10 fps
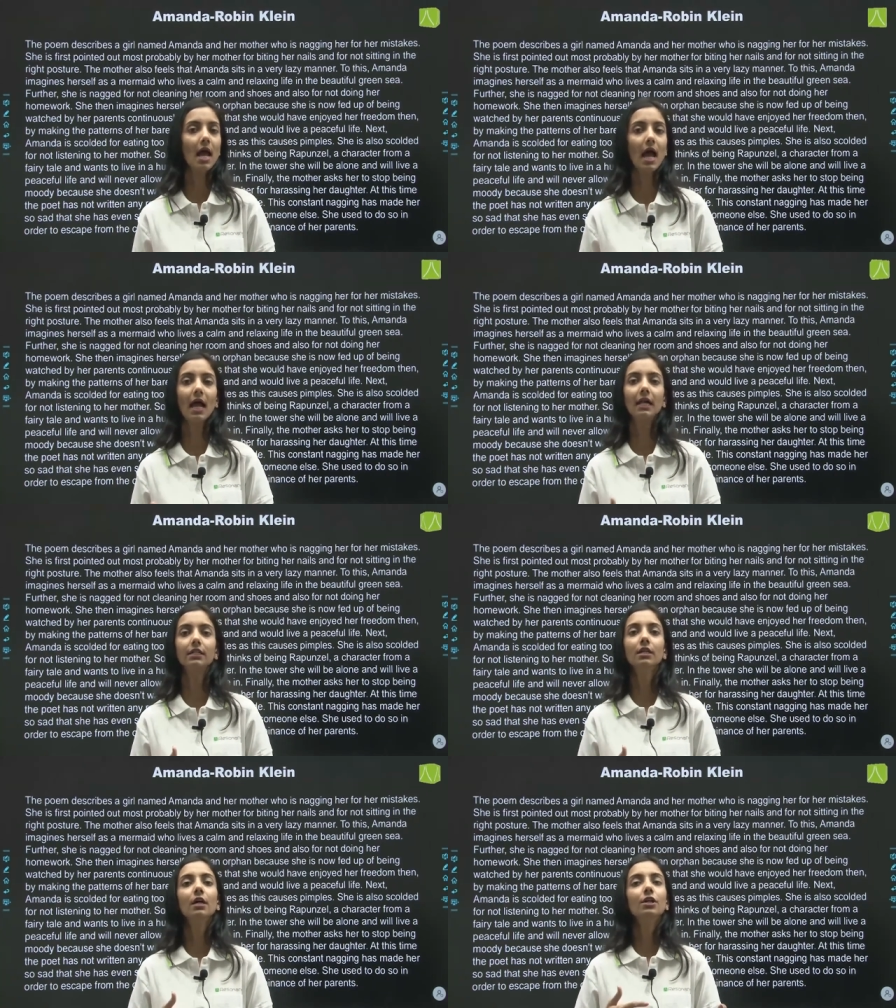
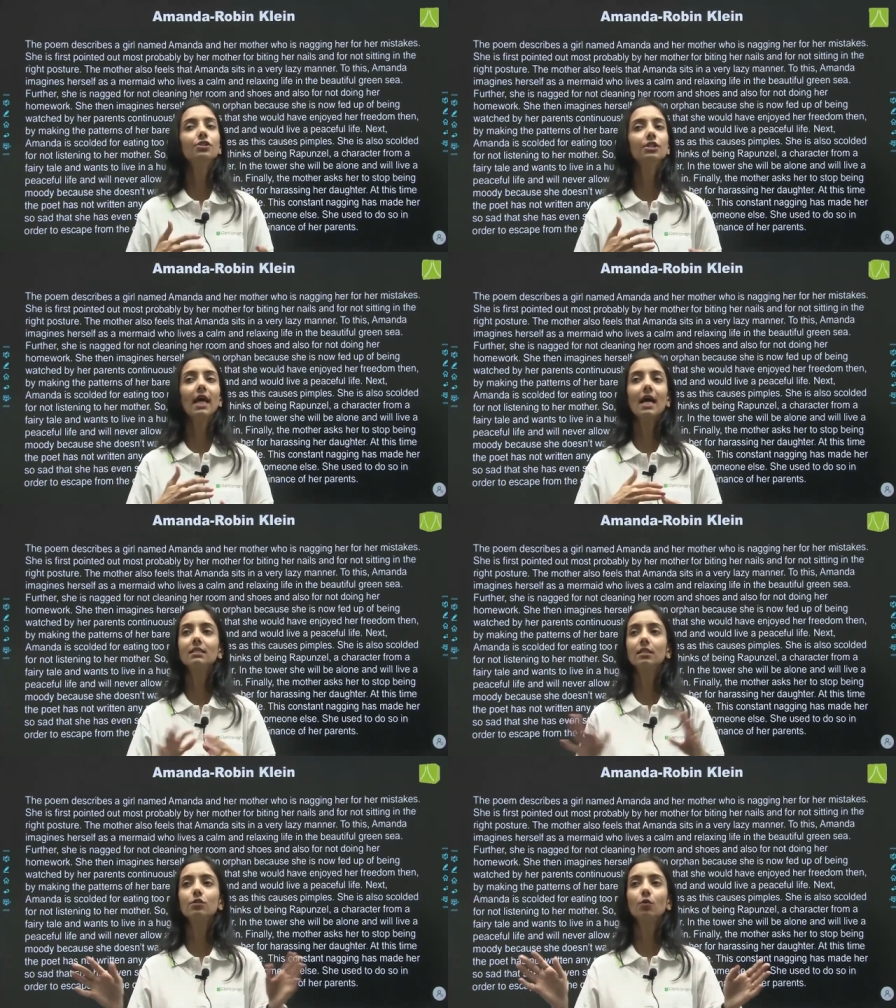and she
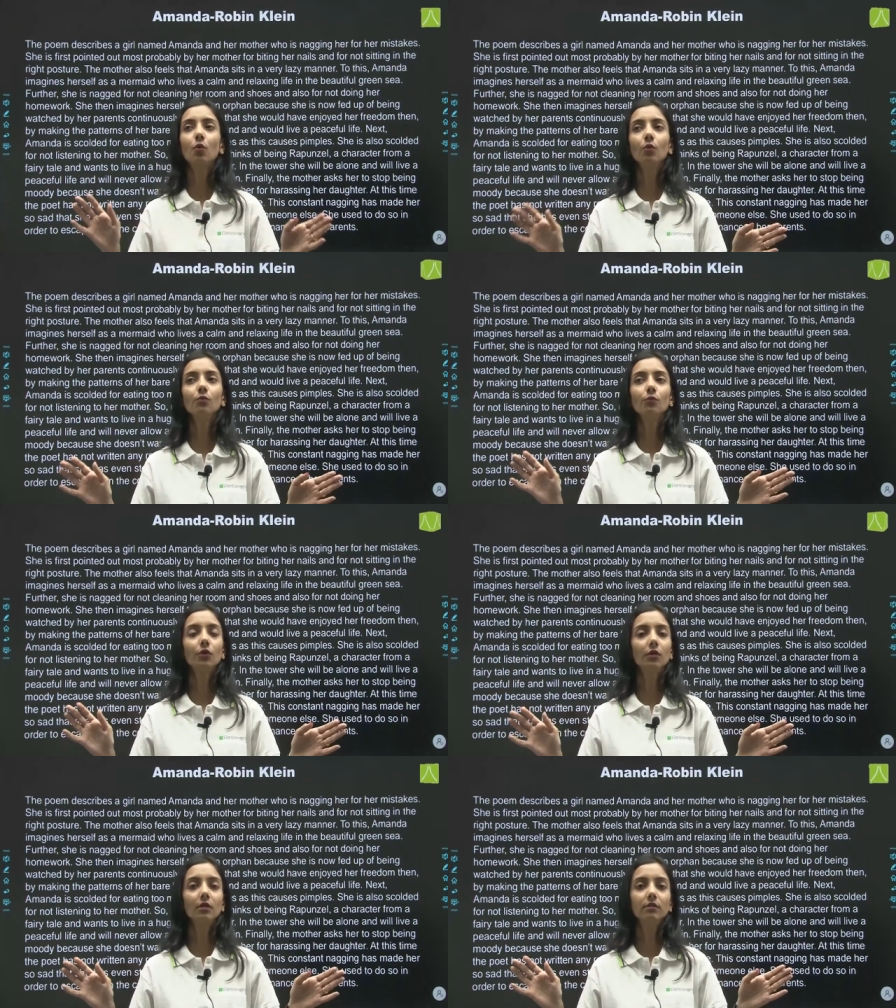has this own
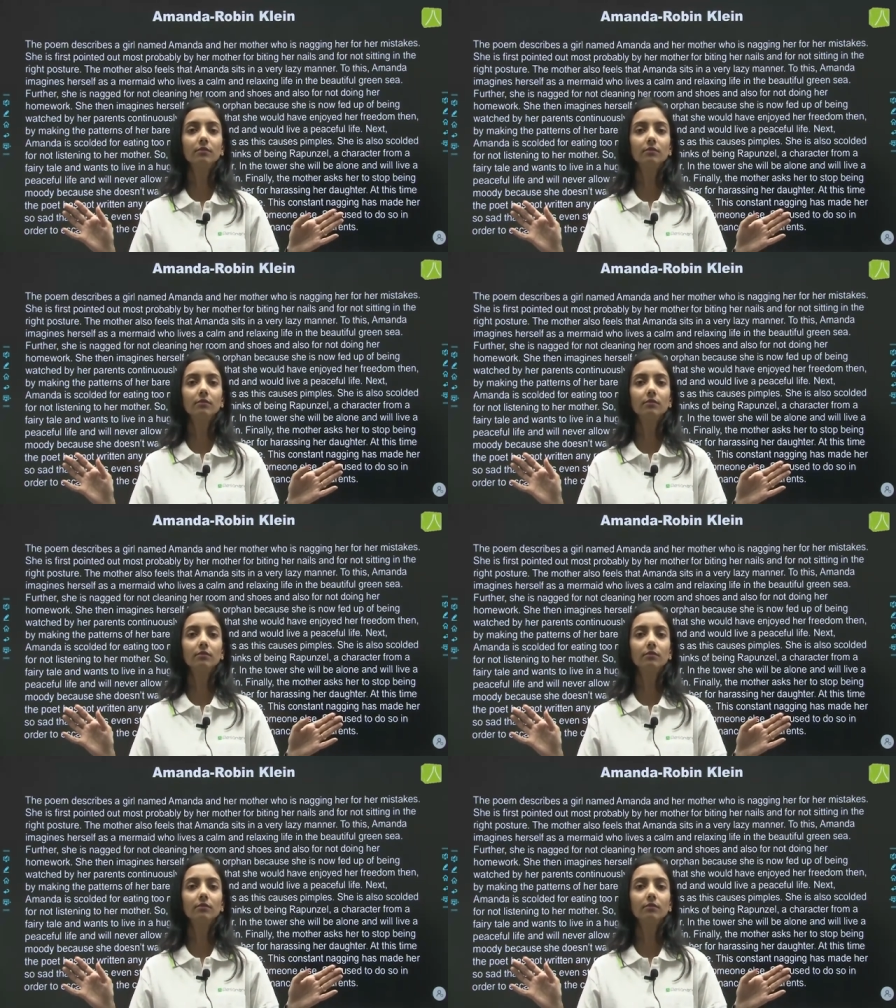world,